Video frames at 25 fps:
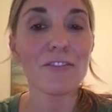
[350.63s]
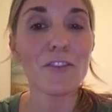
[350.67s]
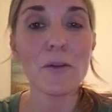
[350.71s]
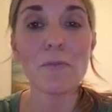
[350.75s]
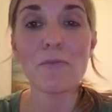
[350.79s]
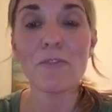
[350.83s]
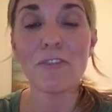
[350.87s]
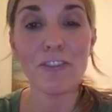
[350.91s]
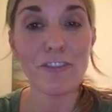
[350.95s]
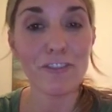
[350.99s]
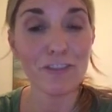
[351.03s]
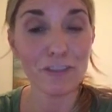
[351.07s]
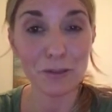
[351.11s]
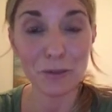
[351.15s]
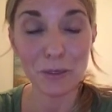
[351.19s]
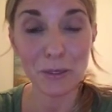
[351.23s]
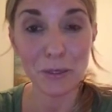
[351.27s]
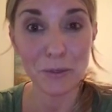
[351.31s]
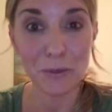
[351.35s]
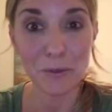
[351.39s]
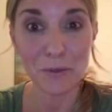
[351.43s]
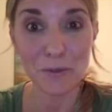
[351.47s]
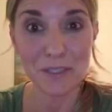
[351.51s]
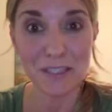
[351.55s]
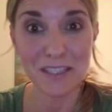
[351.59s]
from
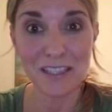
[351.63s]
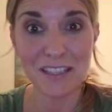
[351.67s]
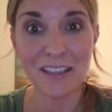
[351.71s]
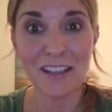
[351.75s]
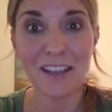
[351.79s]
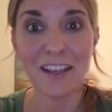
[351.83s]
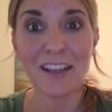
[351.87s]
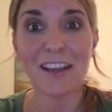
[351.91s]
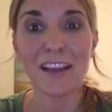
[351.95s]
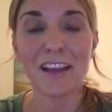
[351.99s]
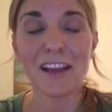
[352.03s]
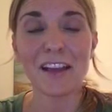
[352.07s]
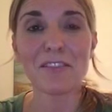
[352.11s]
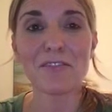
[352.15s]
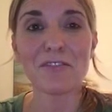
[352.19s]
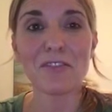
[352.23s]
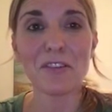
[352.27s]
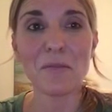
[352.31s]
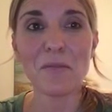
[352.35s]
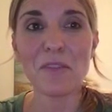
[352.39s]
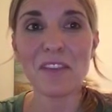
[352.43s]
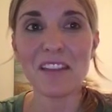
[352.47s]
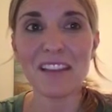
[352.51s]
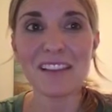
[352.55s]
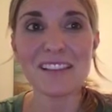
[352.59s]
fruit and
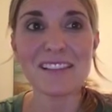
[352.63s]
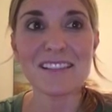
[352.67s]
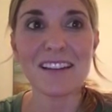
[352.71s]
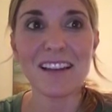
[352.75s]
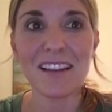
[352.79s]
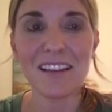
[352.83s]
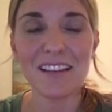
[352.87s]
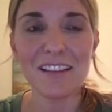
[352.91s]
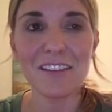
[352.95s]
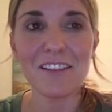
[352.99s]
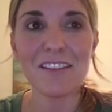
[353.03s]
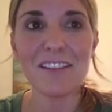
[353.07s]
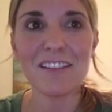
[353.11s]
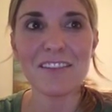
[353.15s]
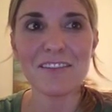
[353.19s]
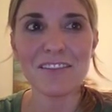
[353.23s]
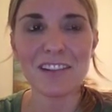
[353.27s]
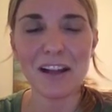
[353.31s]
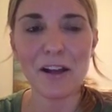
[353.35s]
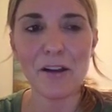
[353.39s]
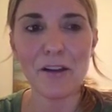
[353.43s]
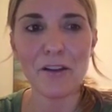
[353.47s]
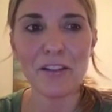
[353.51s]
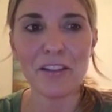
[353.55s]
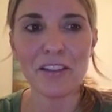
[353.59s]
from things that I knew that
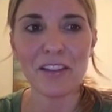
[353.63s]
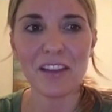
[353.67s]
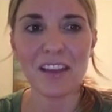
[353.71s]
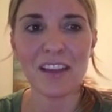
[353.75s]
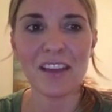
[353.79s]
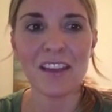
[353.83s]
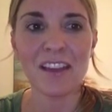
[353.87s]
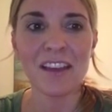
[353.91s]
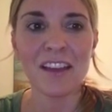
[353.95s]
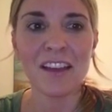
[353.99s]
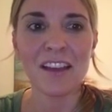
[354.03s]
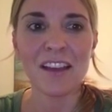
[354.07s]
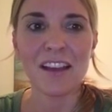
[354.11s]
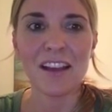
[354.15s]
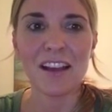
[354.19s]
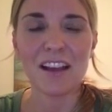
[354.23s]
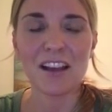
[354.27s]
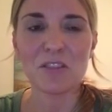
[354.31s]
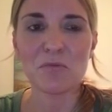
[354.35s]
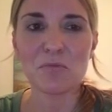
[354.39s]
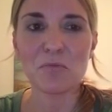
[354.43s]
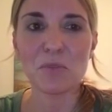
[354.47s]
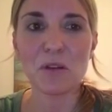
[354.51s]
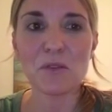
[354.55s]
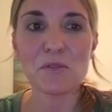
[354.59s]
were healthy,
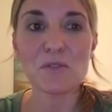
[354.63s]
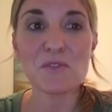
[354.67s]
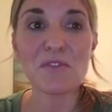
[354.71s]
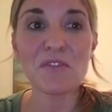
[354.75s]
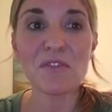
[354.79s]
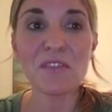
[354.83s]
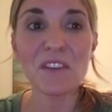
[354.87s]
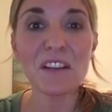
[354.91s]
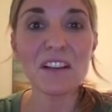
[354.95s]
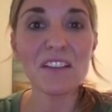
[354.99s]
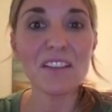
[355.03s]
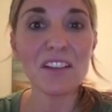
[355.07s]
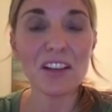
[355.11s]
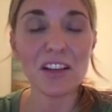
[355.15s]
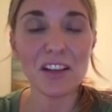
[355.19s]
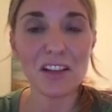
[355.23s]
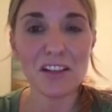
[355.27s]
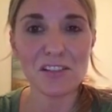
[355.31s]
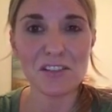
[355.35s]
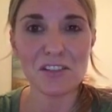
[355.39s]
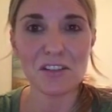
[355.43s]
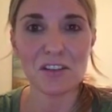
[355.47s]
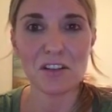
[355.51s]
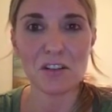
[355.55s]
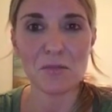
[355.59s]
but I was very, very
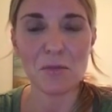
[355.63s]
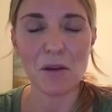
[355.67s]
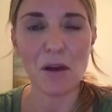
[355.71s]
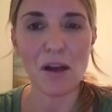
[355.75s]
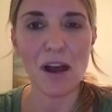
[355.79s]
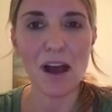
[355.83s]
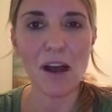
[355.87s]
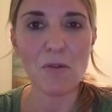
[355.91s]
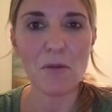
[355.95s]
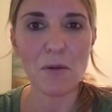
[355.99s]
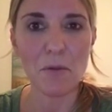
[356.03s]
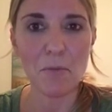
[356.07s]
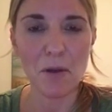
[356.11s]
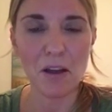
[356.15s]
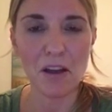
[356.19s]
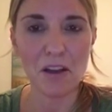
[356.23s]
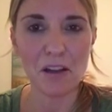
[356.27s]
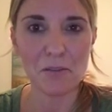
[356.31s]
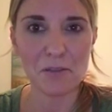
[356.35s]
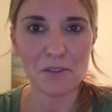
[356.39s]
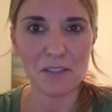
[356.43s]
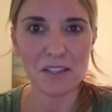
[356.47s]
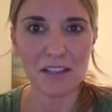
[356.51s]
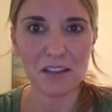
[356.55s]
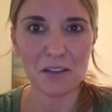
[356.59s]
concerned about how my
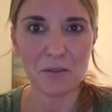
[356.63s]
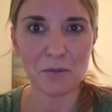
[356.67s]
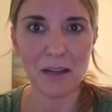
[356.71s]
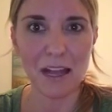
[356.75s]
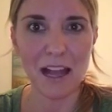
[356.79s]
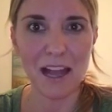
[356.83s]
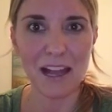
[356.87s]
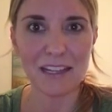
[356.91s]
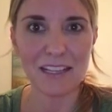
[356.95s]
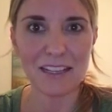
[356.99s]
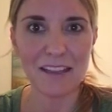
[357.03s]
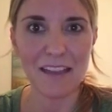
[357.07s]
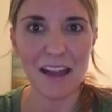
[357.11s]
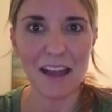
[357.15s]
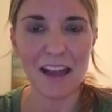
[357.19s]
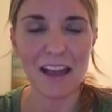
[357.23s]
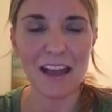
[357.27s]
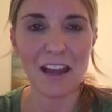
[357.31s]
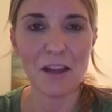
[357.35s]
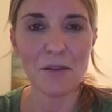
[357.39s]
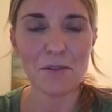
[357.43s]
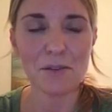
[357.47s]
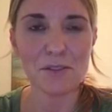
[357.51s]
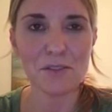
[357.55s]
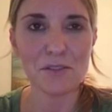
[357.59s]
body was going to react to that,
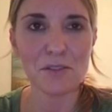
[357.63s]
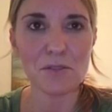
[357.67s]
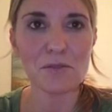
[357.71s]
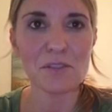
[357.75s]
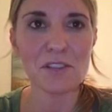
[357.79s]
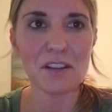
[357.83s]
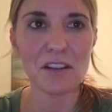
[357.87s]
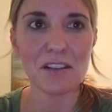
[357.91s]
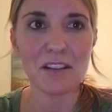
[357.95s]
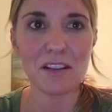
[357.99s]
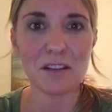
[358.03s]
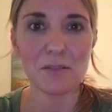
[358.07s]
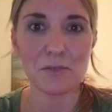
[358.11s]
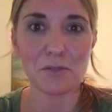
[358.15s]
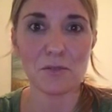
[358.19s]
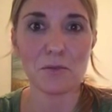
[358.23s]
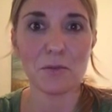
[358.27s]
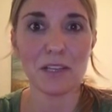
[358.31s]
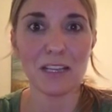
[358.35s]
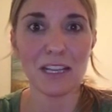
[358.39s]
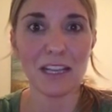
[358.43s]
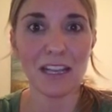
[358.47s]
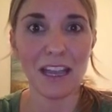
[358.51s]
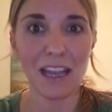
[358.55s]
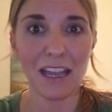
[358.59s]
and I was so scared that I was
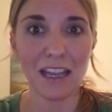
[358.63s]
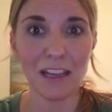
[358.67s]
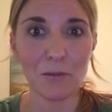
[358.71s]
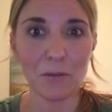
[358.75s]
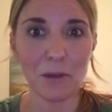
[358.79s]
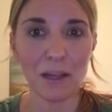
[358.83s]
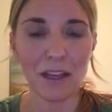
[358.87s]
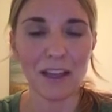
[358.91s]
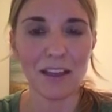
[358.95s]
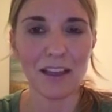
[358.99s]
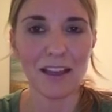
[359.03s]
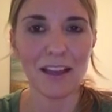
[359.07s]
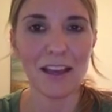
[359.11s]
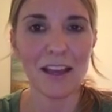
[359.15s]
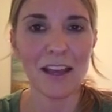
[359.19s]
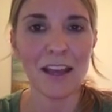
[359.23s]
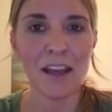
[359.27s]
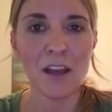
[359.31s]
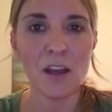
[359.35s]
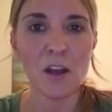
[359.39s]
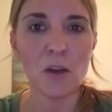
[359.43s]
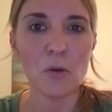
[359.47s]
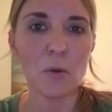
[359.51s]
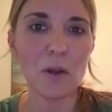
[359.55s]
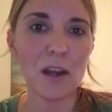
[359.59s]
going to gain weight. And
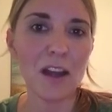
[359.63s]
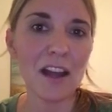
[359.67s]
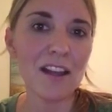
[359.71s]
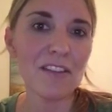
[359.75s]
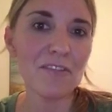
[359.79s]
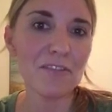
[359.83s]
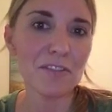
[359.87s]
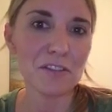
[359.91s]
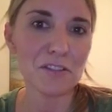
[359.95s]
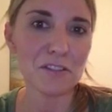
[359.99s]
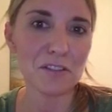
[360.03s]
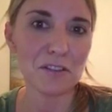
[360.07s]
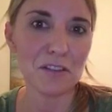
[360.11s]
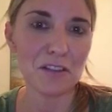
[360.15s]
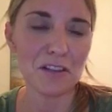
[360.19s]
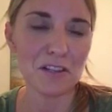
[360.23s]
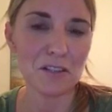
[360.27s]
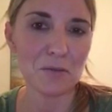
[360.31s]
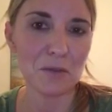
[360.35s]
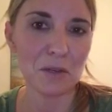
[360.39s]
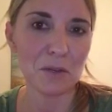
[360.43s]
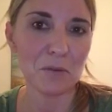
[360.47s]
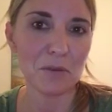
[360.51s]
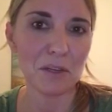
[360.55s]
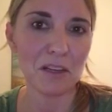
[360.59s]
when I first started the
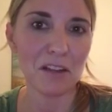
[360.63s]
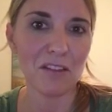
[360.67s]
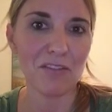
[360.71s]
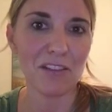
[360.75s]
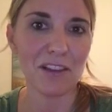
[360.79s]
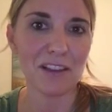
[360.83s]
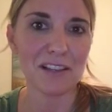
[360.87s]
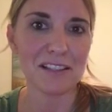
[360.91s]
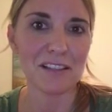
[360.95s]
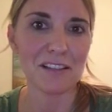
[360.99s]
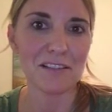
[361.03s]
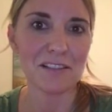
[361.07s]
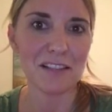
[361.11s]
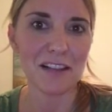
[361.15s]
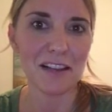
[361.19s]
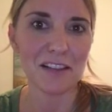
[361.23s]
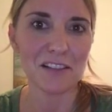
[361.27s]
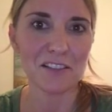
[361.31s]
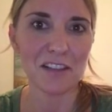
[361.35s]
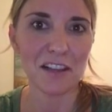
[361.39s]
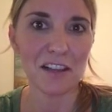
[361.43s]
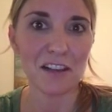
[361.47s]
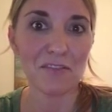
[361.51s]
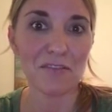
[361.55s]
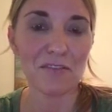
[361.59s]
21-day fix, I was
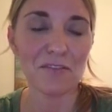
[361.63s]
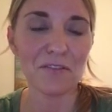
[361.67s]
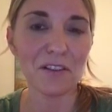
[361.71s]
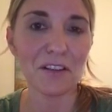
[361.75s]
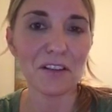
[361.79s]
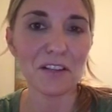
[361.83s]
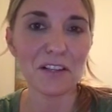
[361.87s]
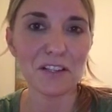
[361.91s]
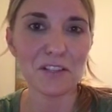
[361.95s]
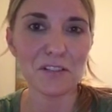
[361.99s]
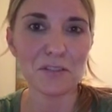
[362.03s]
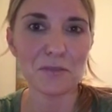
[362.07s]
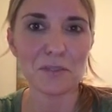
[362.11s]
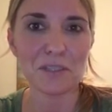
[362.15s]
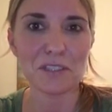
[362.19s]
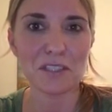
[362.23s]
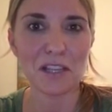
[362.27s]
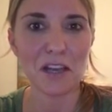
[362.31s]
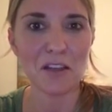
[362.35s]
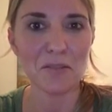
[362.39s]
actually on a very short